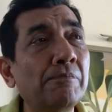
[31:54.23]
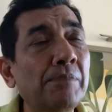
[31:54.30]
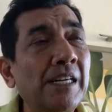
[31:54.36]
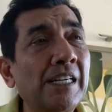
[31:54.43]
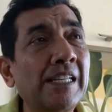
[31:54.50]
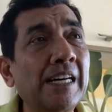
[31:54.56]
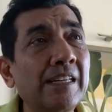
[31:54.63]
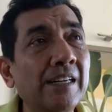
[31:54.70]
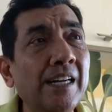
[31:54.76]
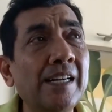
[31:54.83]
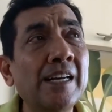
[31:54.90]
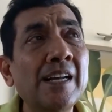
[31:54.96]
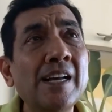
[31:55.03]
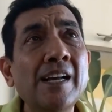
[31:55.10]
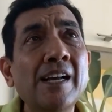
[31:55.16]
build that
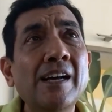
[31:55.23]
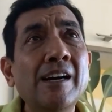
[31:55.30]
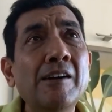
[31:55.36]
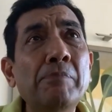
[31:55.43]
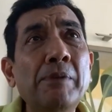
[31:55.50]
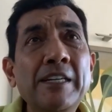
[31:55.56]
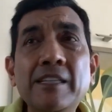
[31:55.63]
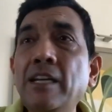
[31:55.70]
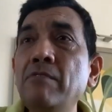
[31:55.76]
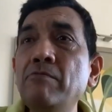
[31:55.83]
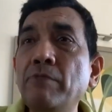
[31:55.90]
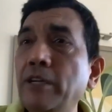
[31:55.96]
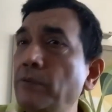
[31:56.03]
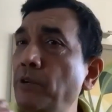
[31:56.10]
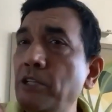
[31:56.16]
right but then
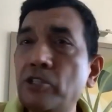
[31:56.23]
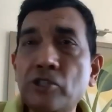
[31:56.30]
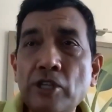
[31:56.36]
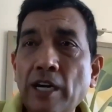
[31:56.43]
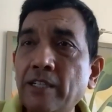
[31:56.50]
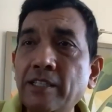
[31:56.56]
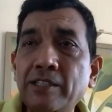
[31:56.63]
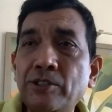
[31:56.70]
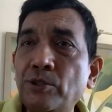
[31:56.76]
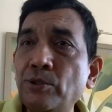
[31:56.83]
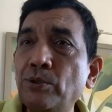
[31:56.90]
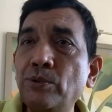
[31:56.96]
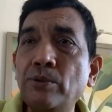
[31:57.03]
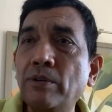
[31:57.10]
when we started to